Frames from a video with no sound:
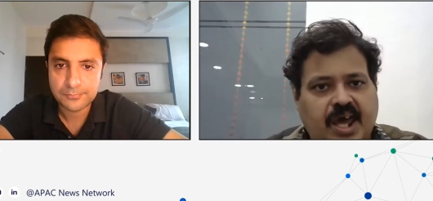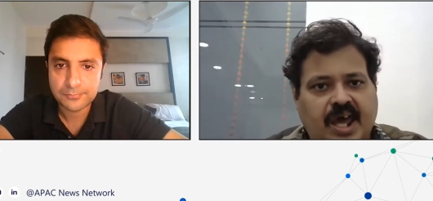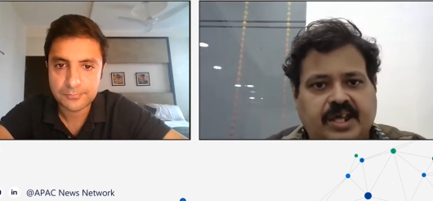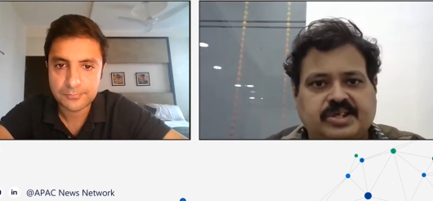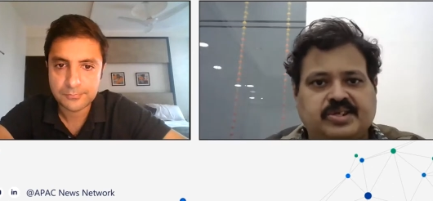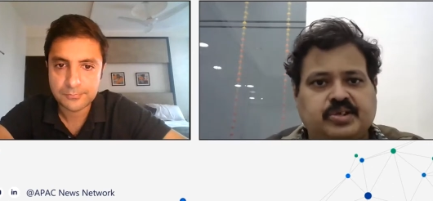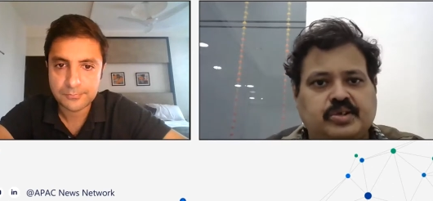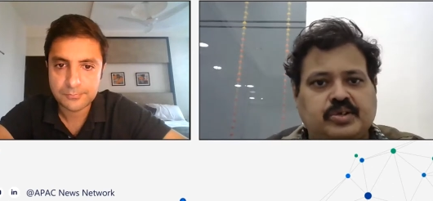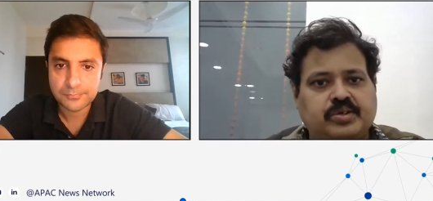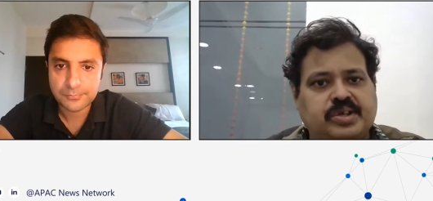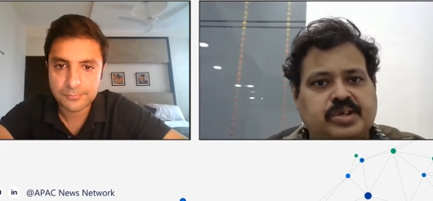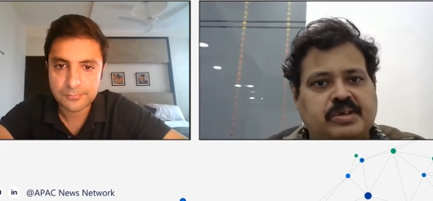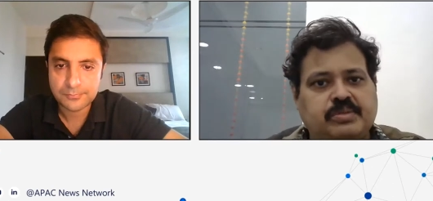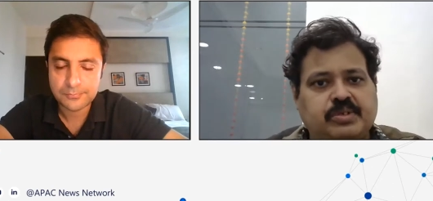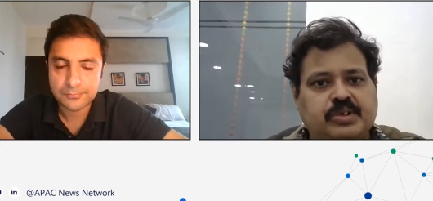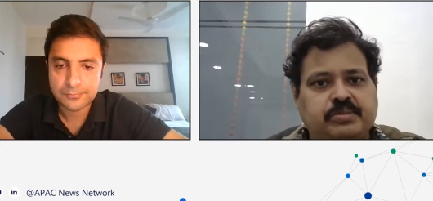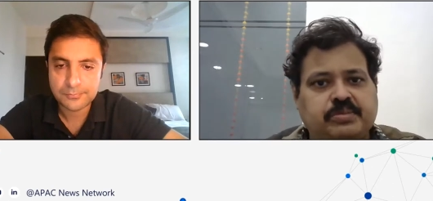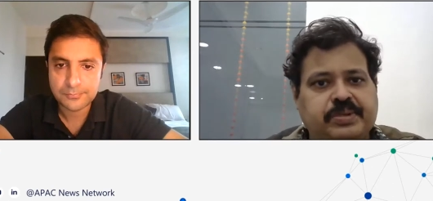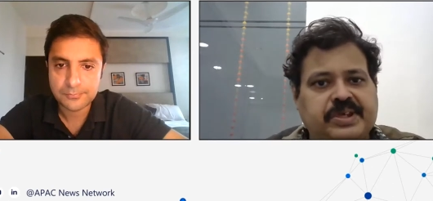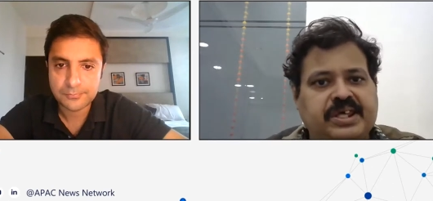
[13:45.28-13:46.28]
Speaker 1: and so they
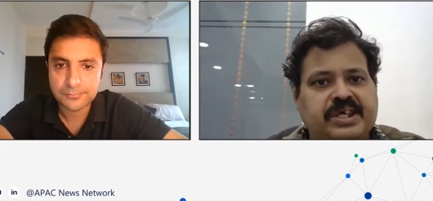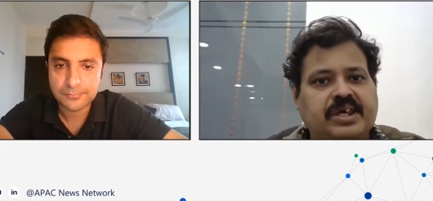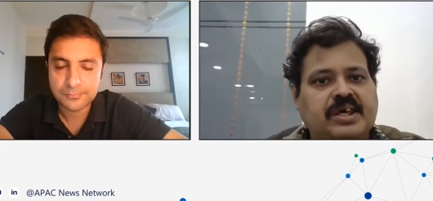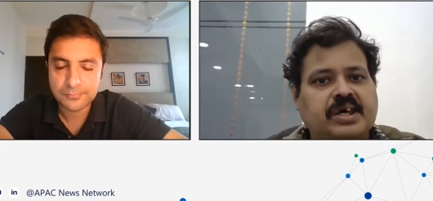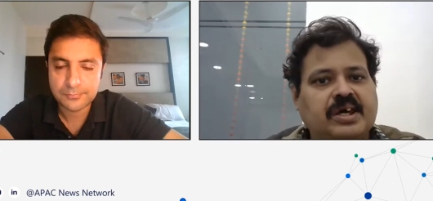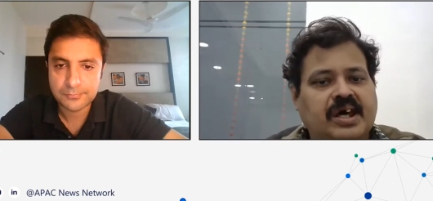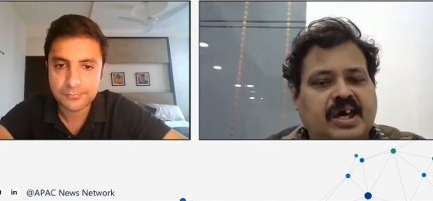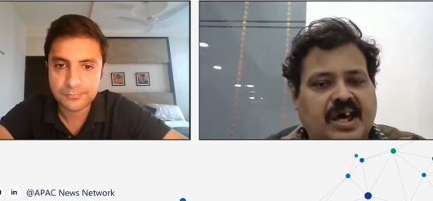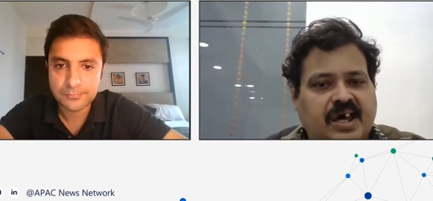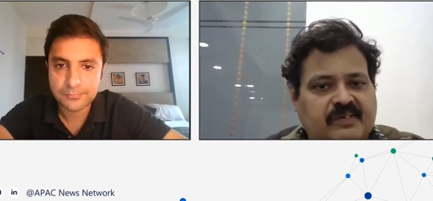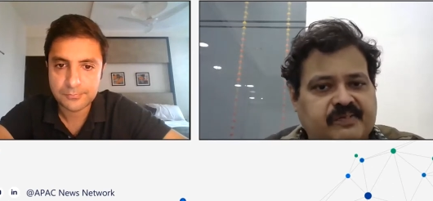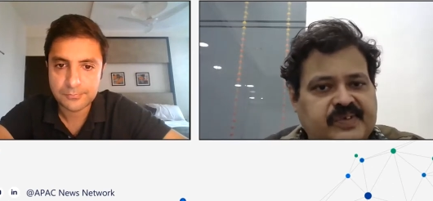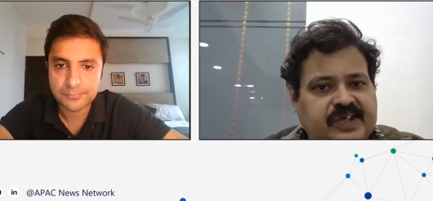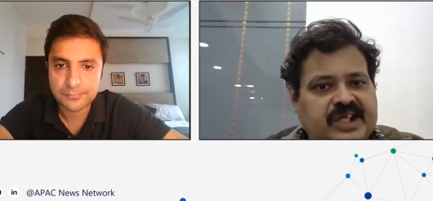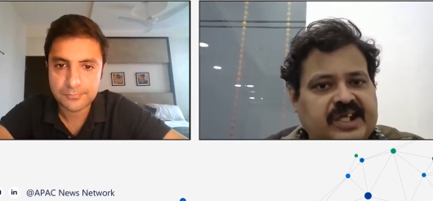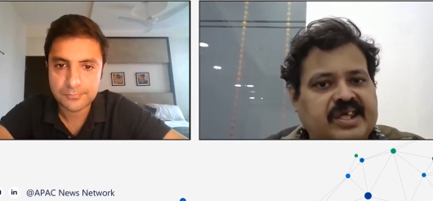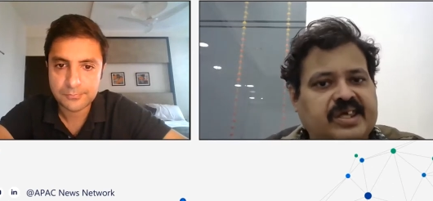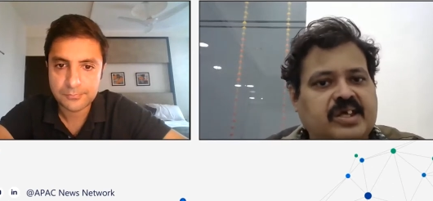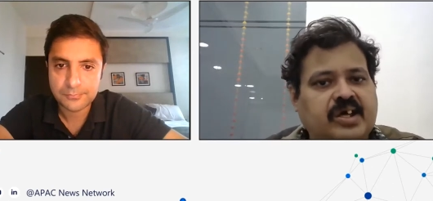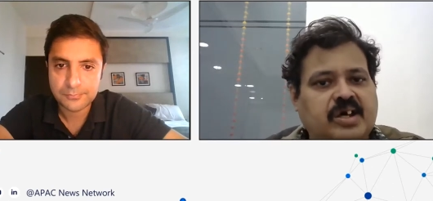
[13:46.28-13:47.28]
would be
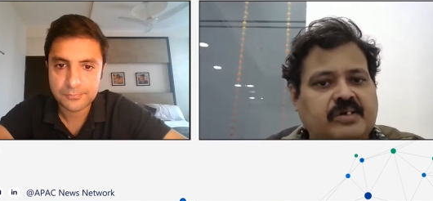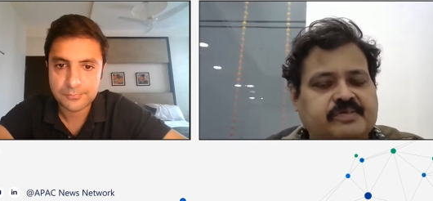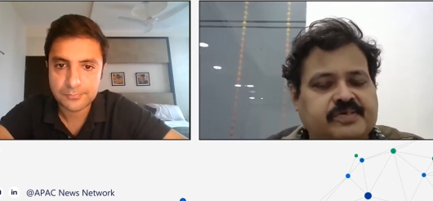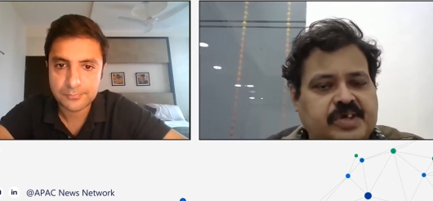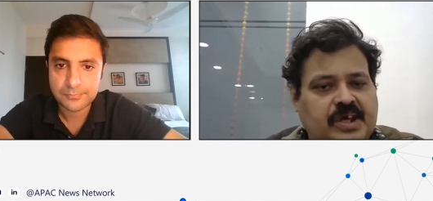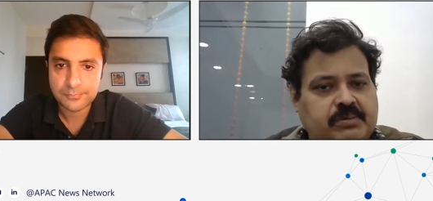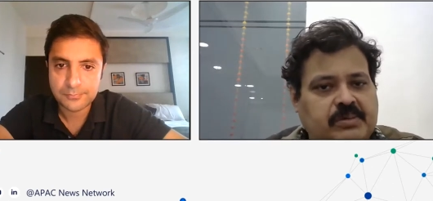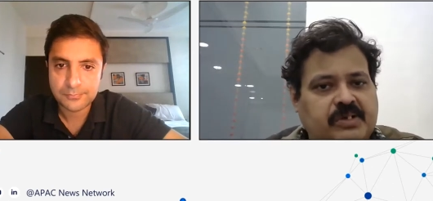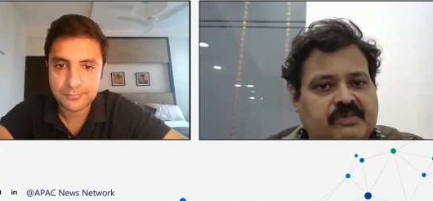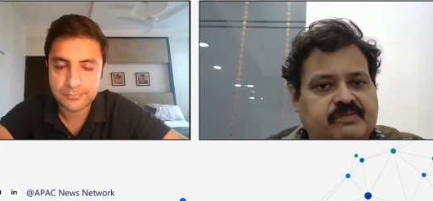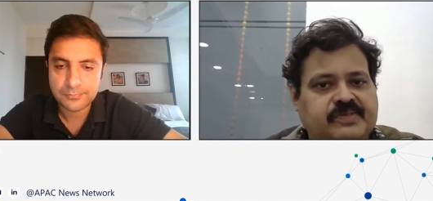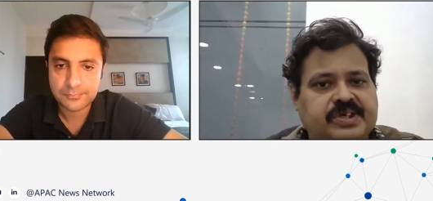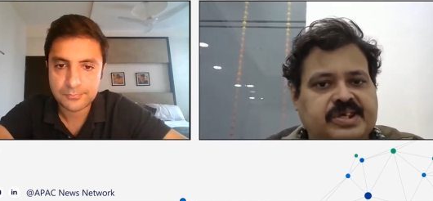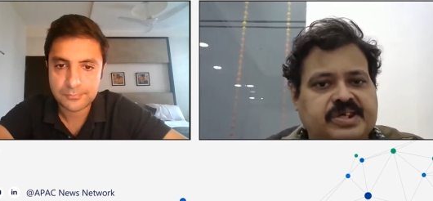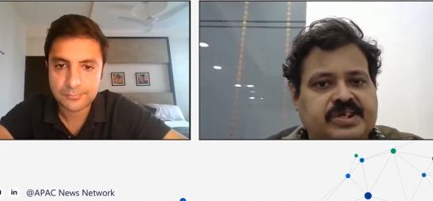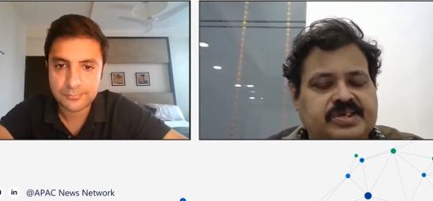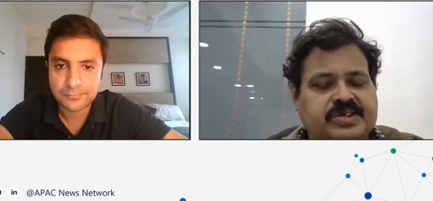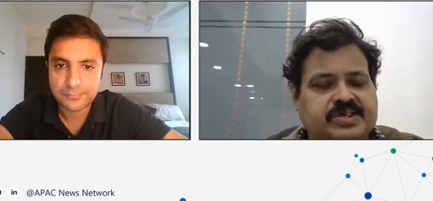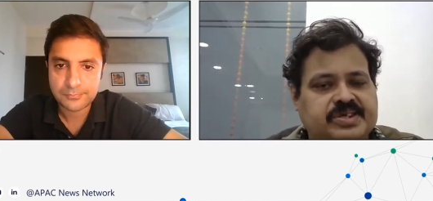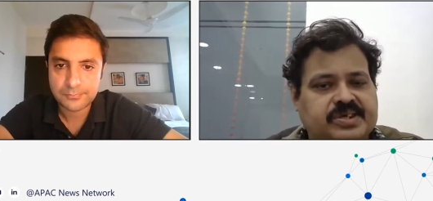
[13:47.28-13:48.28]
availing of some of
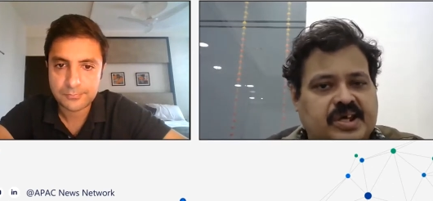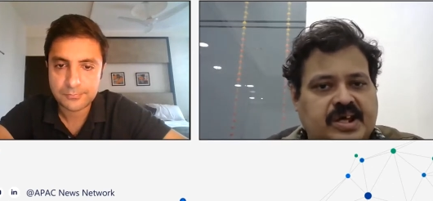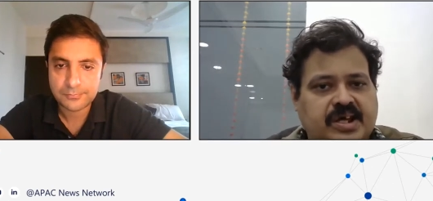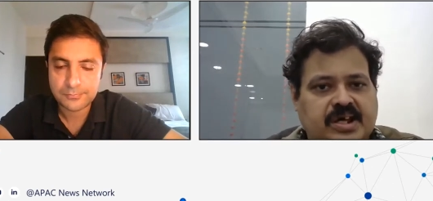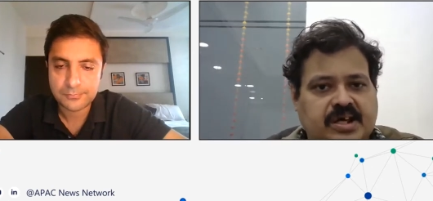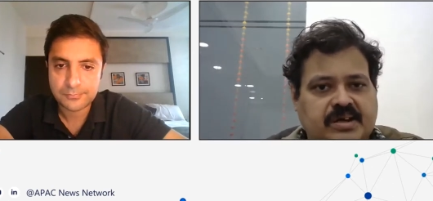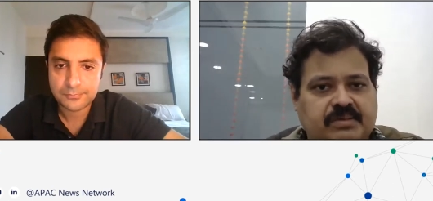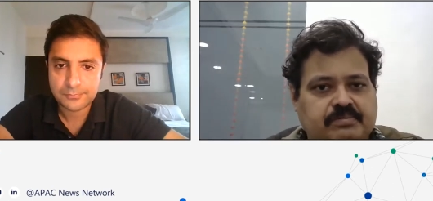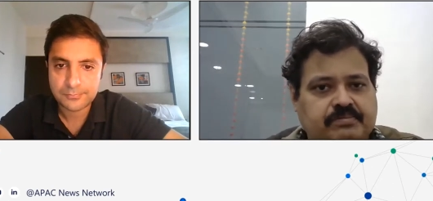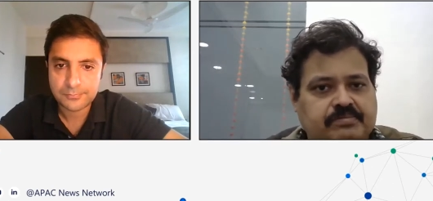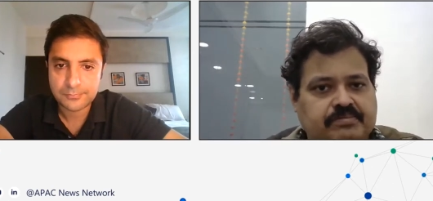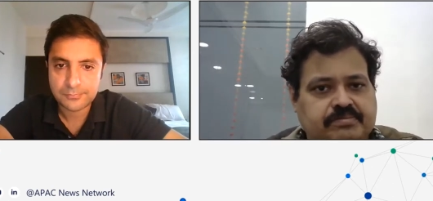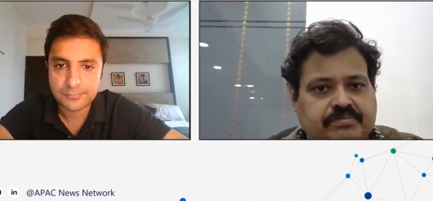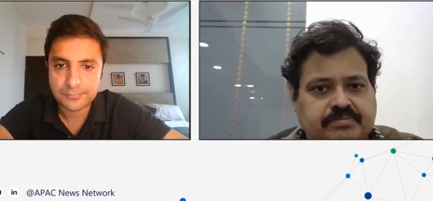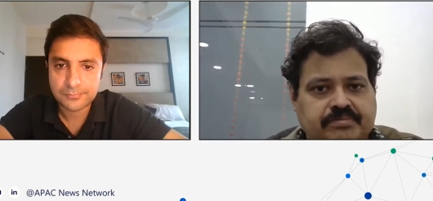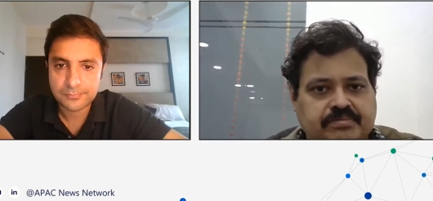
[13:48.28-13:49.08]
these um,